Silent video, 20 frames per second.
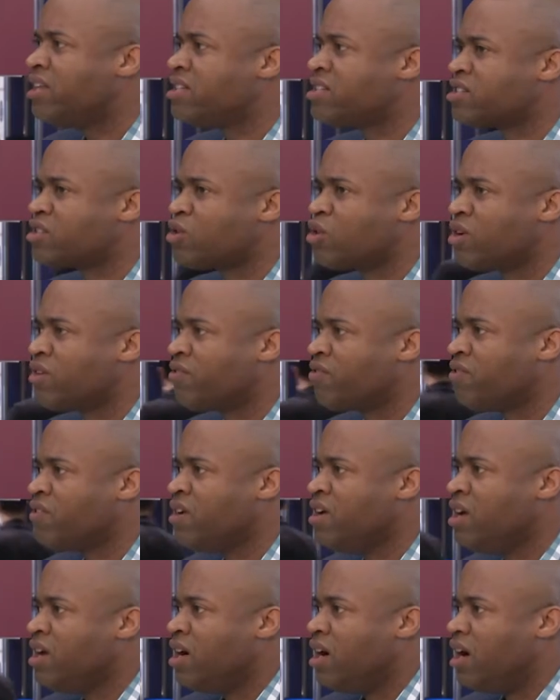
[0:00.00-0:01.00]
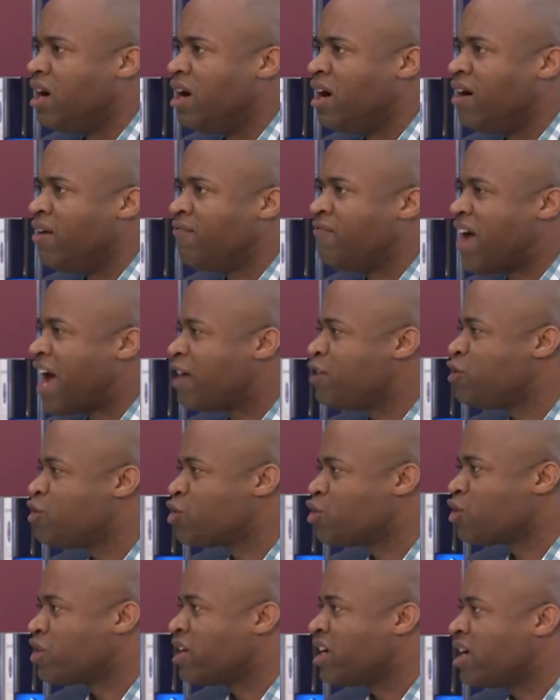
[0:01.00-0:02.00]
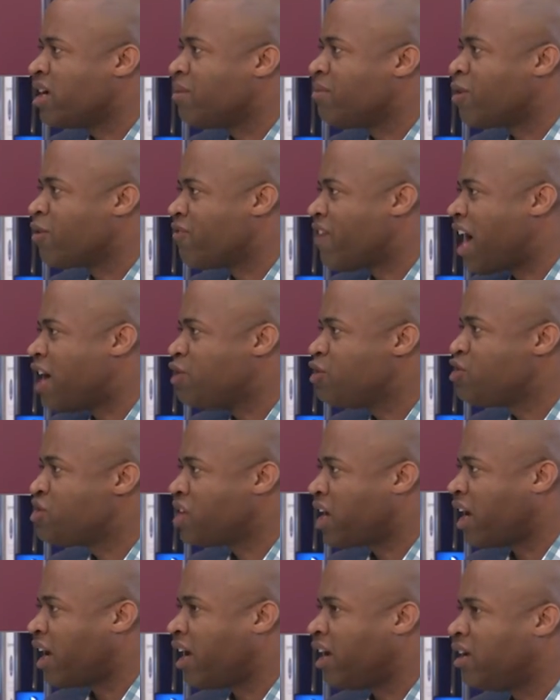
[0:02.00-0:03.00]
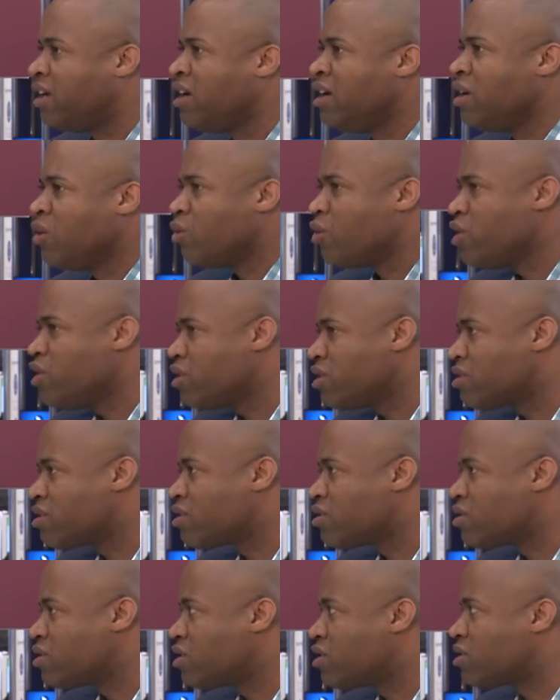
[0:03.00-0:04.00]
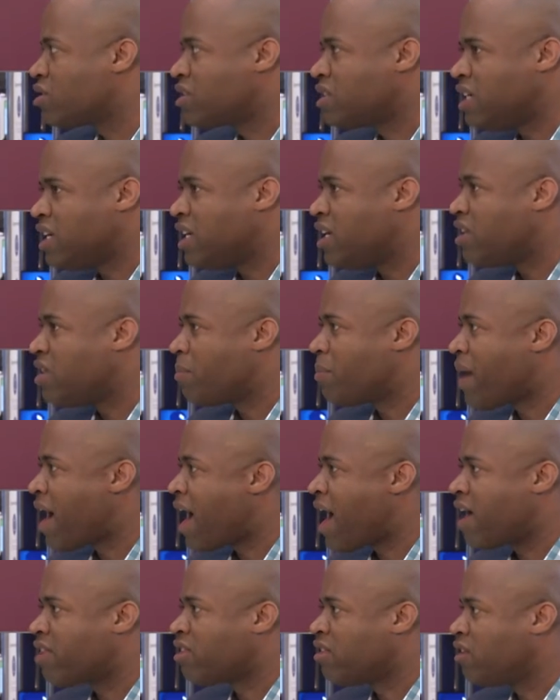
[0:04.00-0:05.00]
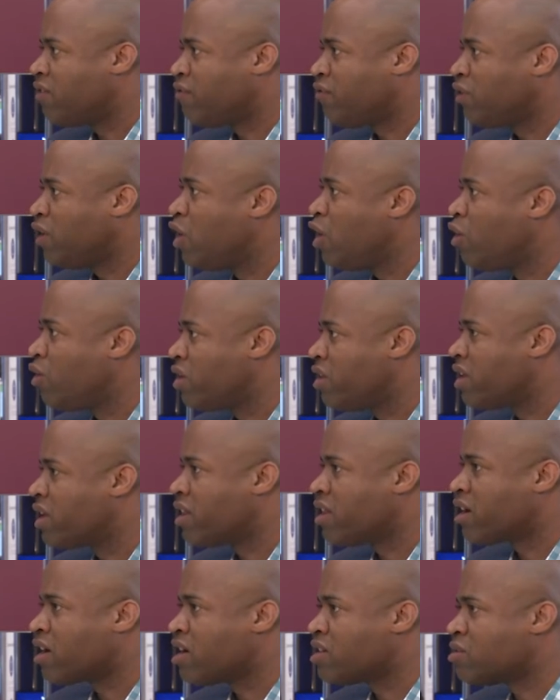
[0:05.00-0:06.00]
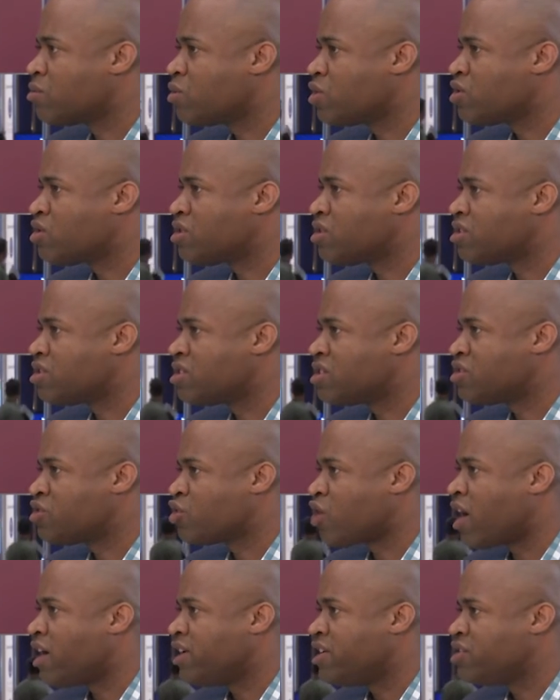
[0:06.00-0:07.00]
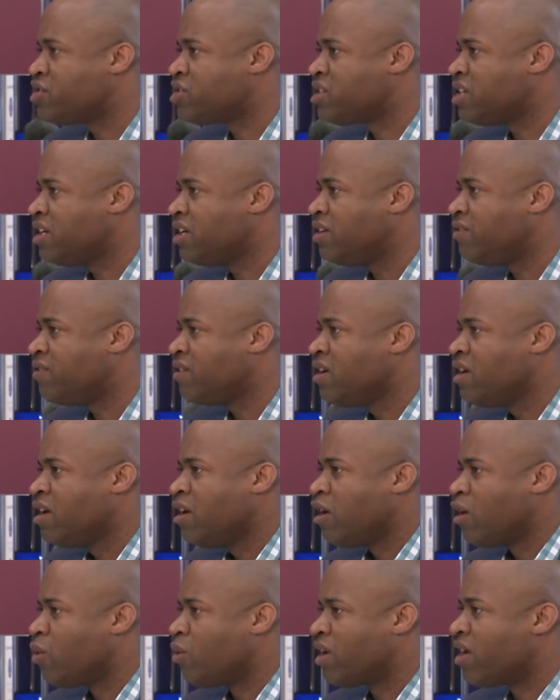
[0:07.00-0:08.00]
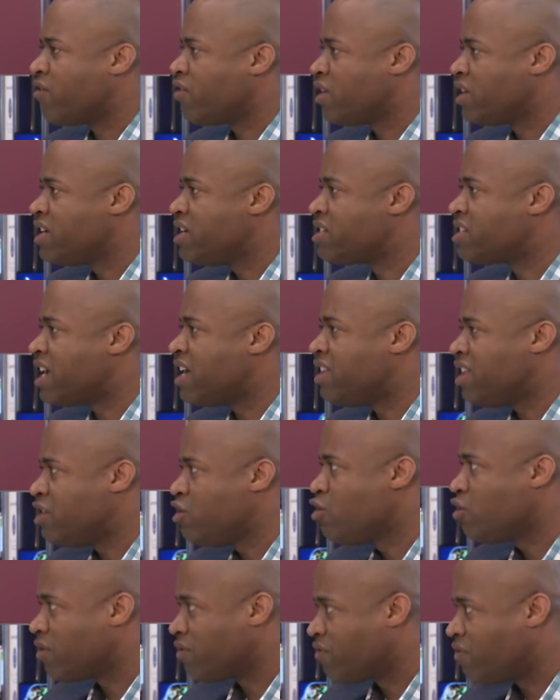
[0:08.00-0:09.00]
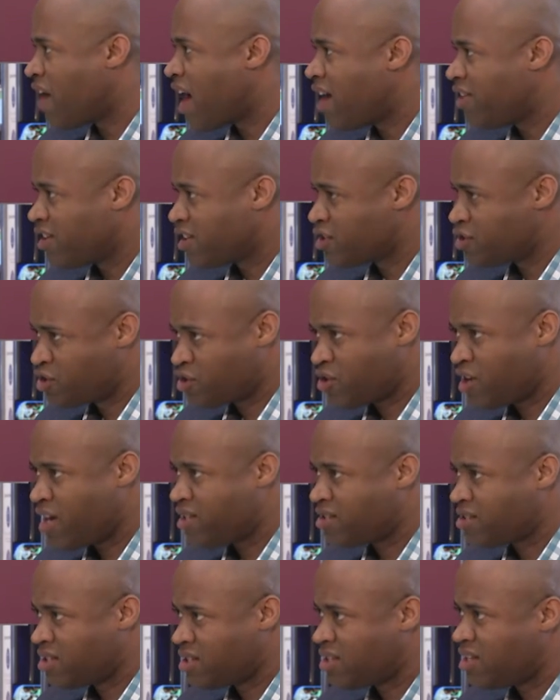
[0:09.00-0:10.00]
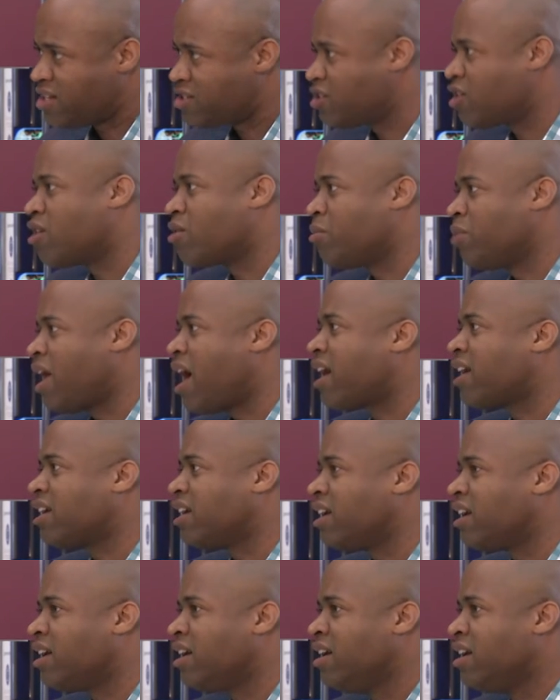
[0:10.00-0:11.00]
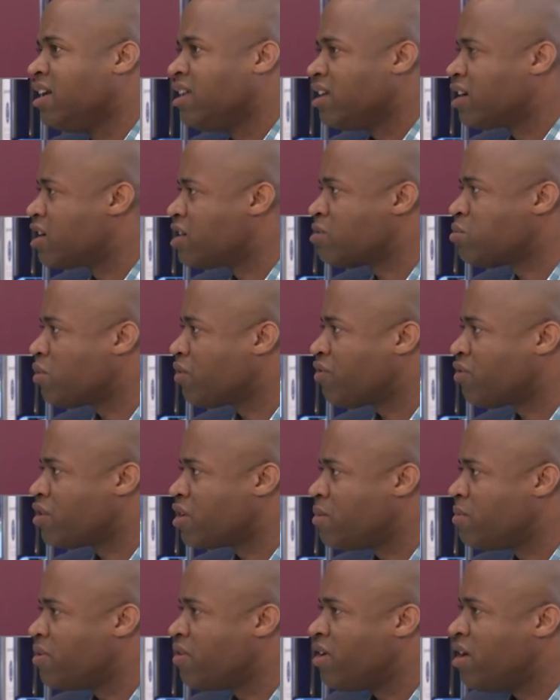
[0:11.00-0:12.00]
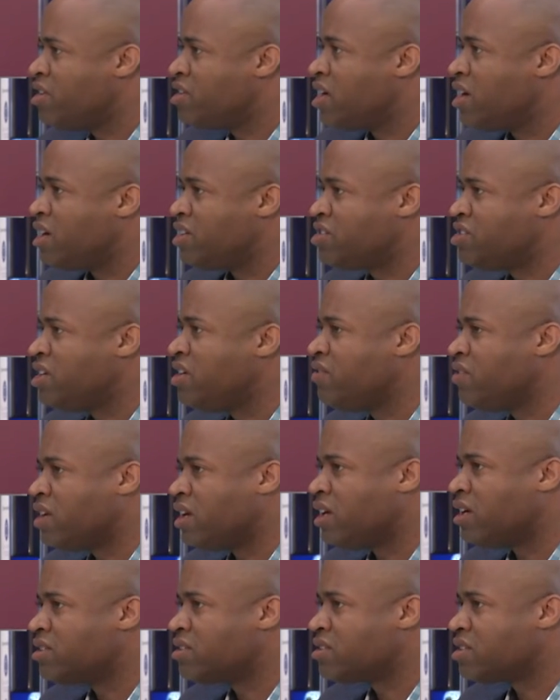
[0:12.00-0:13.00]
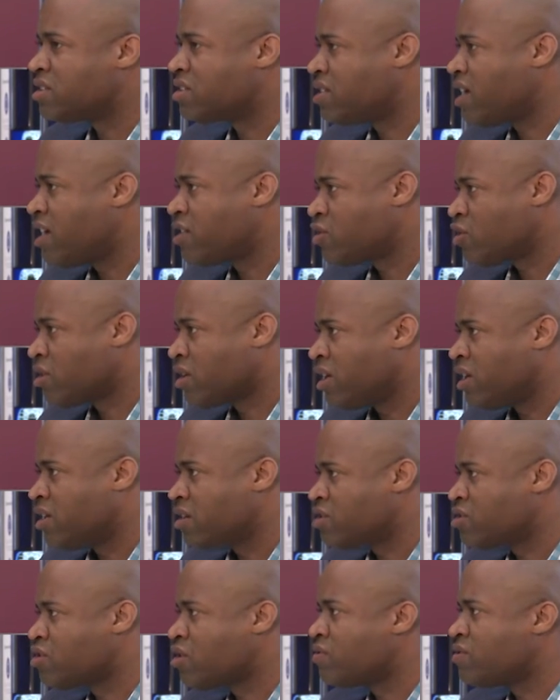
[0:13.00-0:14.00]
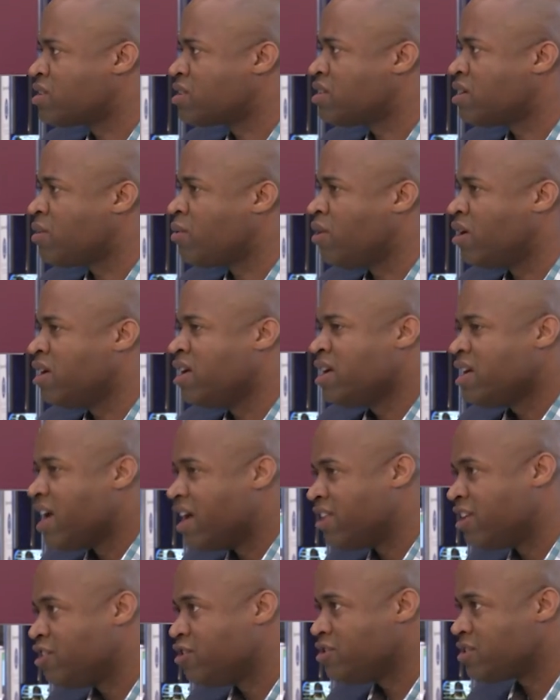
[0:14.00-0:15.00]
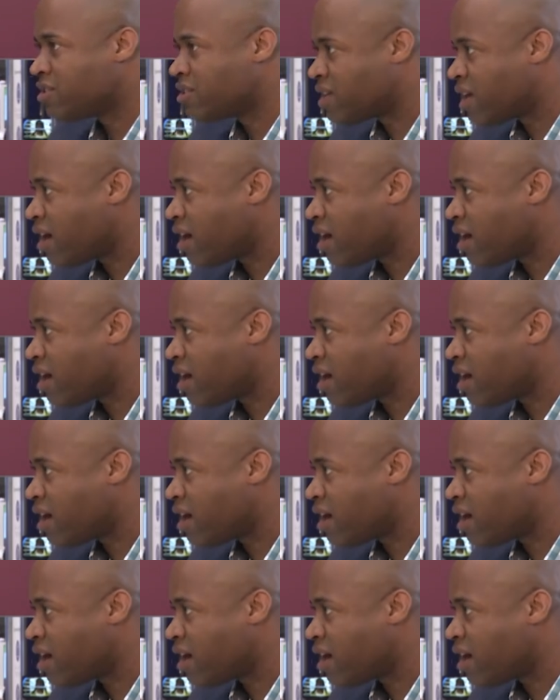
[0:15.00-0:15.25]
this sort of value stream or value chain where you can see the path, the flow that the customer is trying to achieve, or whatever it is, and then you can find the constraints, the things that are blocking the customer from achieving success or getting the service that they want. And then you can say,